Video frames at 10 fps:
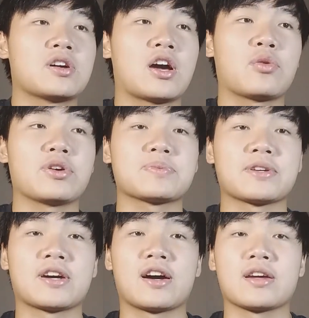I don't waste
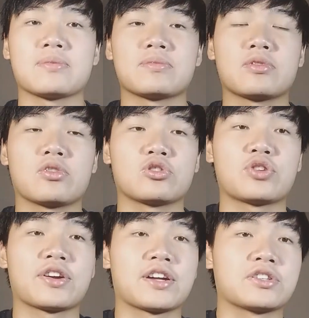my time, or
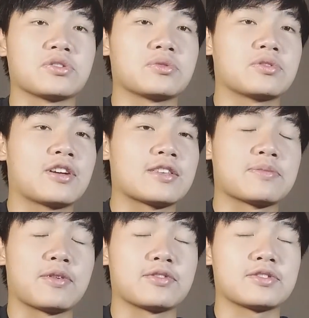try not to
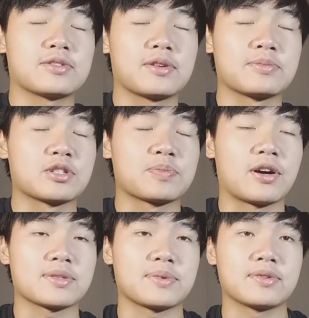as much as
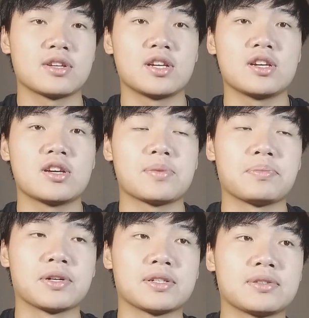possible.
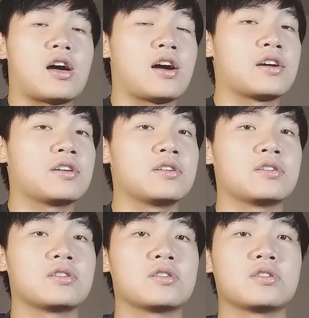But I